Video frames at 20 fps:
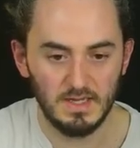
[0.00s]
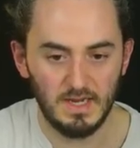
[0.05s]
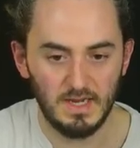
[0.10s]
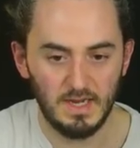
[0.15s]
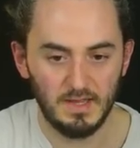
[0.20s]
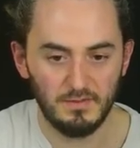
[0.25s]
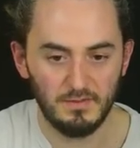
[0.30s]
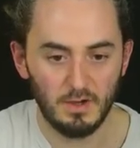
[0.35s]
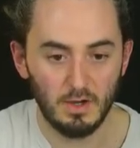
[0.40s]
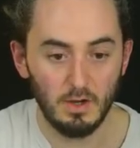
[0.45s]

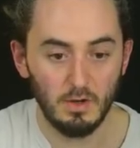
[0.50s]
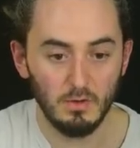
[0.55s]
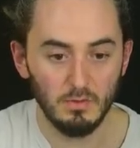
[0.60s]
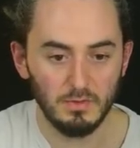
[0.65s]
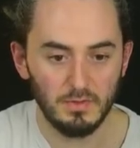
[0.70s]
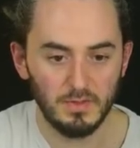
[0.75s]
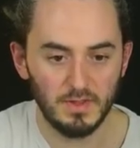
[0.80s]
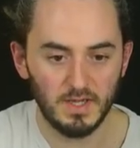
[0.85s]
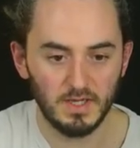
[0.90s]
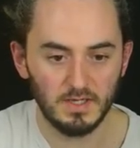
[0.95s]
And the whole
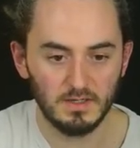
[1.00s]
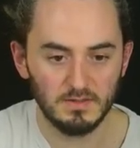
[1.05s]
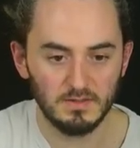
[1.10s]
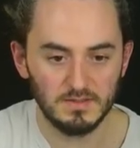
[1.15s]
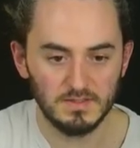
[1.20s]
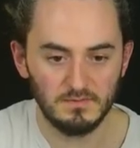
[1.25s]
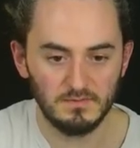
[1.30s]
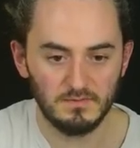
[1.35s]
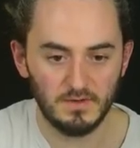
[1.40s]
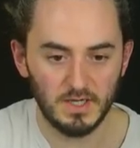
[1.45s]
thing
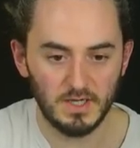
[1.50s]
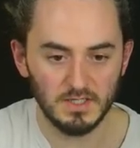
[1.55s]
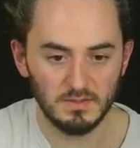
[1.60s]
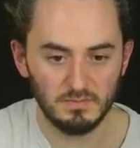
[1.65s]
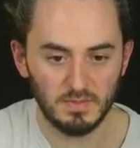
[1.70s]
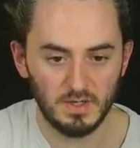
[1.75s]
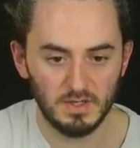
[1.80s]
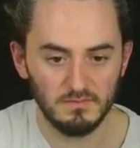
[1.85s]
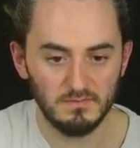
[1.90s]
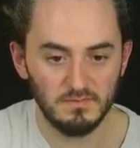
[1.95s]
divided
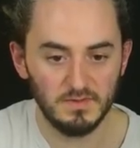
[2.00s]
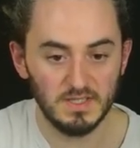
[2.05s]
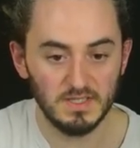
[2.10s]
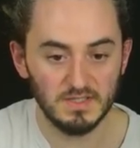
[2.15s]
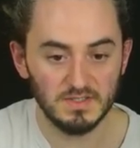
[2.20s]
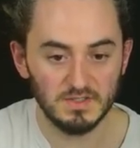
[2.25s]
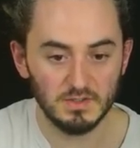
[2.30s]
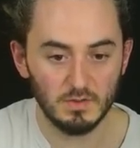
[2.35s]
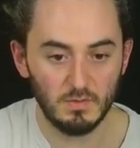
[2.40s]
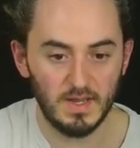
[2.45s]
by v
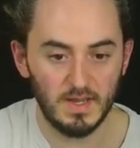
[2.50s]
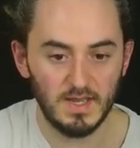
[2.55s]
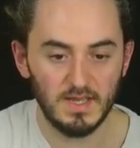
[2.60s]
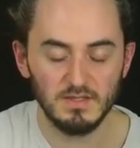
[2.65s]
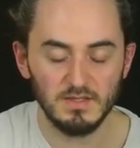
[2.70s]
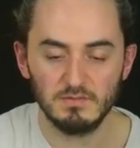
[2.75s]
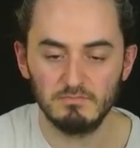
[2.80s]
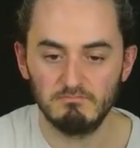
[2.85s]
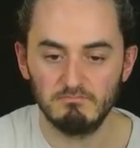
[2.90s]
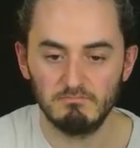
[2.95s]

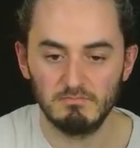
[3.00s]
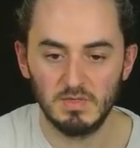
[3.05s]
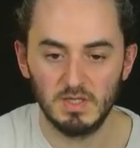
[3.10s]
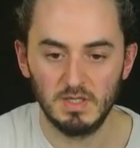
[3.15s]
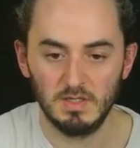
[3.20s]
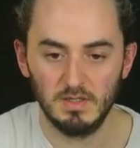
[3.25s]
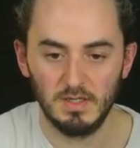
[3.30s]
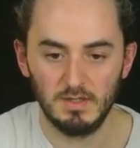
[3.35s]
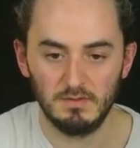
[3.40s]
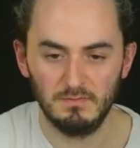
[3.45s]
squared,
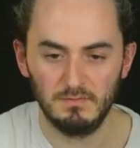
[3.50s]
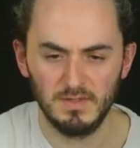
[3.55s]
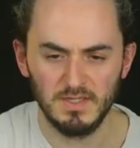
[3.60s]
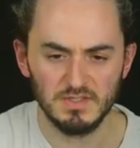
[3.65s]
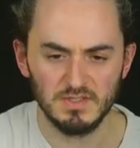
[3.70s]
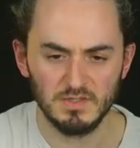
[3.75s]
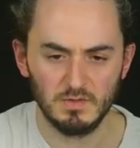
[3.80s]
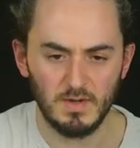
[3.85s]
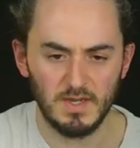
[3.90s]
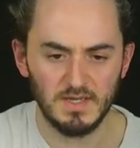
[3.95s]
and v
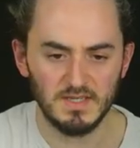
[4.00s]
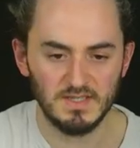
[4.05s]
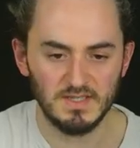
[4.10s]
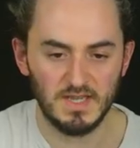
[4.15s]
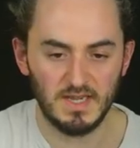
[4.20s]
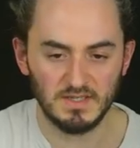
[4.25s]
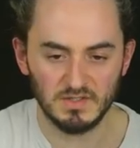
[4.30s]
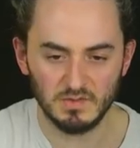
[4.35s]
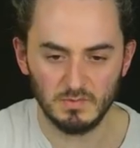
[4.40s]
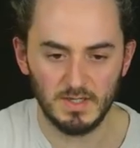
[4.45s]
squared is
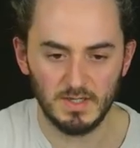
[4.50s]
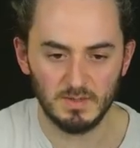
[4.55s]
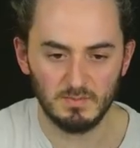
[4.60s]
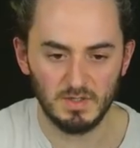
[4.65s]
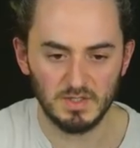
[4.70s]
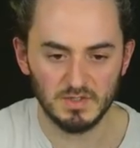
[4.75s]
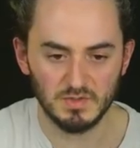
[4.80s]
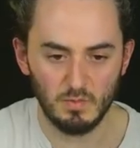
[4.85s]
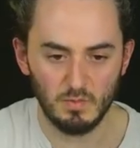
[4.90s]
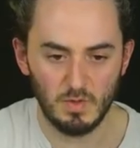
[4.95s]
x squared
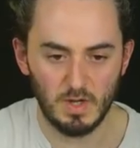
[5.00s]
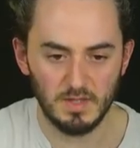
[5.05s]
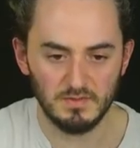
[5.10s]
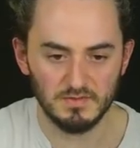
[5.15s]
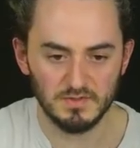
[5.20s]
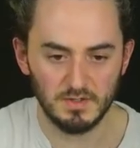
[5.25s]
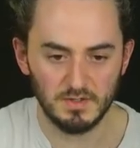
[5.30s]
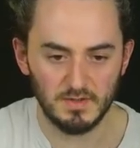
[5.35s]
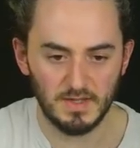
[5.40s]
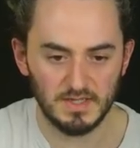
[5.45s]
plus 1,
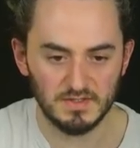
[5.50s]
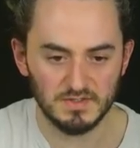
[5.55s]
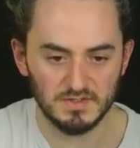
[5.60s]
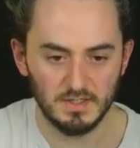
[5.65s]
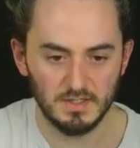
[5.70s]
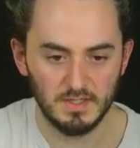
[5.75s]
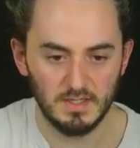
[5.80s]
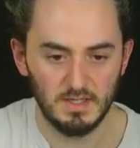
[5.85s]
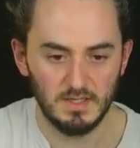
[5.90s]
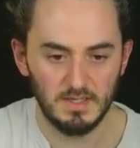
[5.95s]
so that's
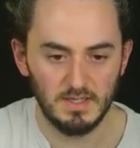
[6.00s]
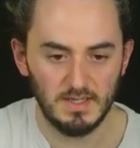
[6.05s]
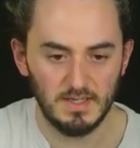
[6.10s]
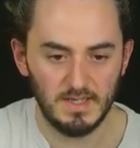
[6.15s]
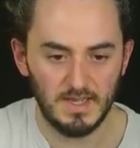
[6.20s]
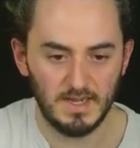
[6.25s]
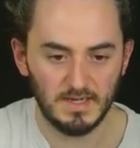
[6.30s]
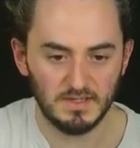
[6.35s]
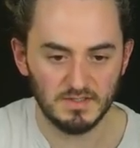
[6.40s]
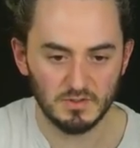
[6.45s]

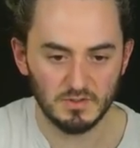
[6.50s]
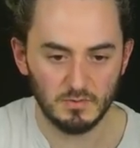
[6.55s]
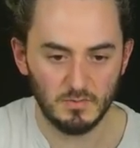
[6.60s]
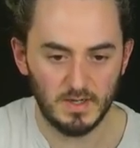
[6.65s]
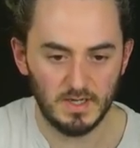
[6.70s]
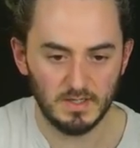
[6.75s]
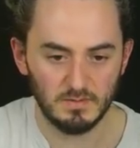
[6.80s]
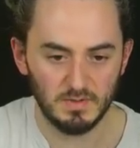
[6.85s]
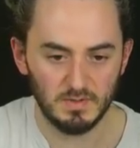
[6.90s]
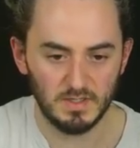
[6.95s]
x
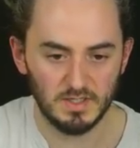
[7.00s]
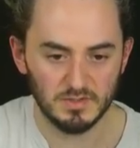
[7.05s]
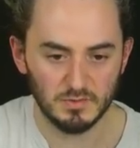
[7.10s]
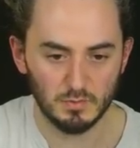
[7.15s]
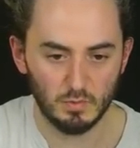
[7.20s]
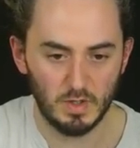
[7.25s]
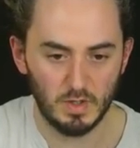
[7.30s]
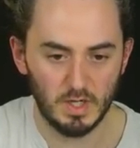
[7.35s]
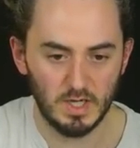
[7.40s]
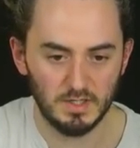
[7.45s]
squared plus
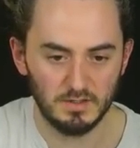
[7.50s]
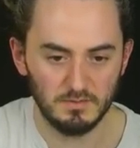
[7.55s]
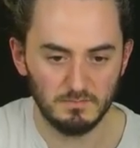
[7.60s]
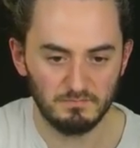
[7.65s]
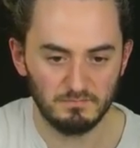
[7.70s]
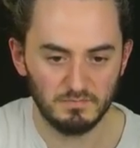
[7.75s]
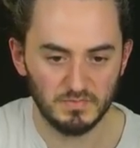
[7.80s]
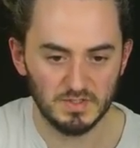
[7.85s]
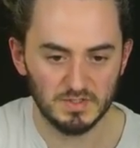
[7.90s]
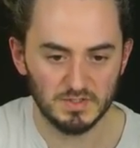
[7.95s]
1
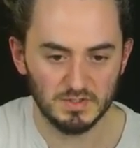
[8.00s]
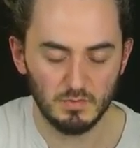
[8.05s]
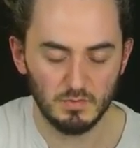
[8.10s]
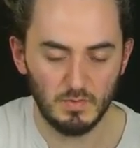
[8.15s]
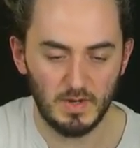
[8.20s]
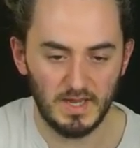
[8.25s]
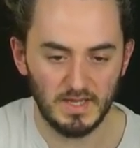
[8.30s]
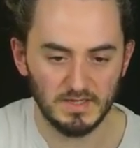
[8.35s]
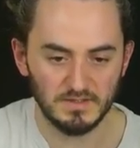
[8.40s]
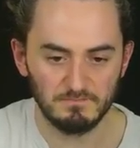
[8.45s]

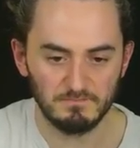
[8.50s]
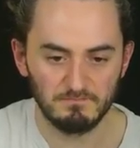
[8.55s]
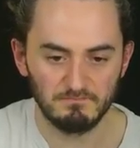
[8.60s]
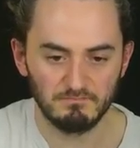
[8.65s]
squared.